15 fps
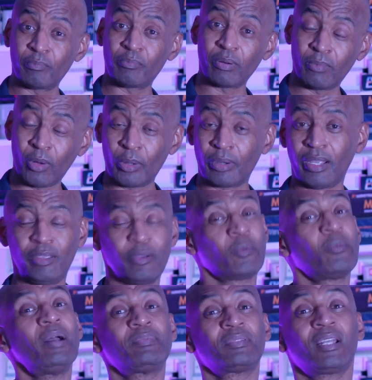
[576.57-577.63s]
and promoting your
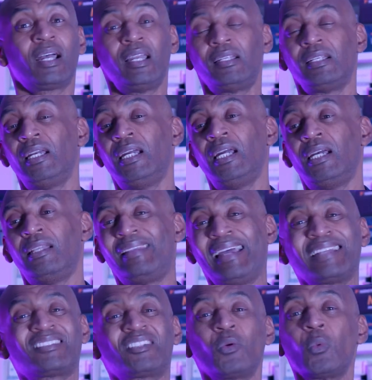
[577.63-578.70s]
website,
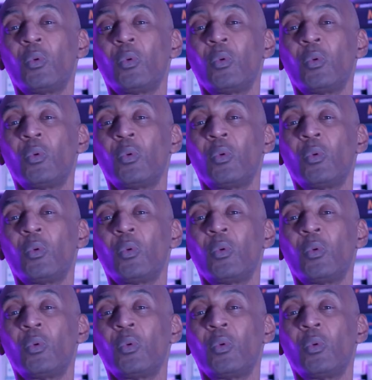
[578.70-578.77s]
that's a